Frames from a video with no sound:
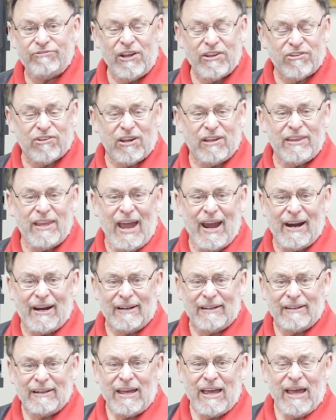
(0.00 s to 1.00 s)
fits in
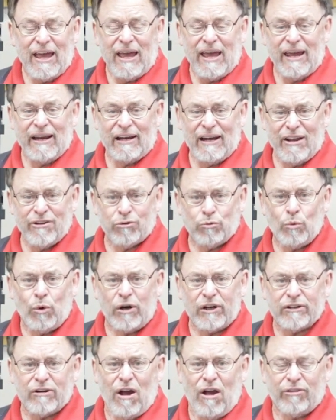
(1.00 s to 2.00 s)
there and let's
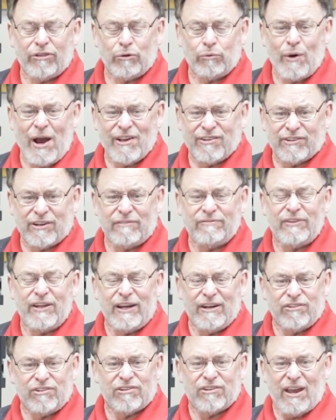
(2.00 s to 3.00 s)
work on the rest of
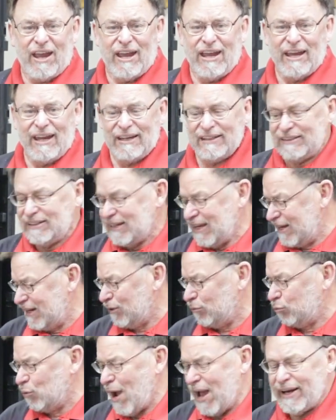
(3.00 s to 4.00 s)
this and get
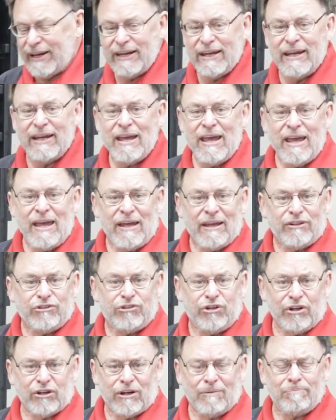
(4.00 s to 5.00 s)
it ready
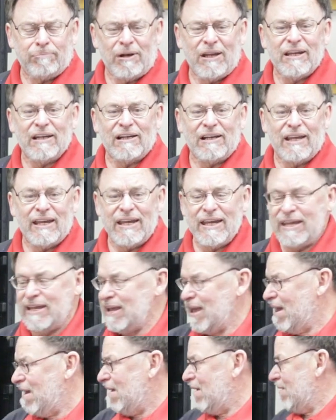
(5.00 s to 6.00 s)
to completely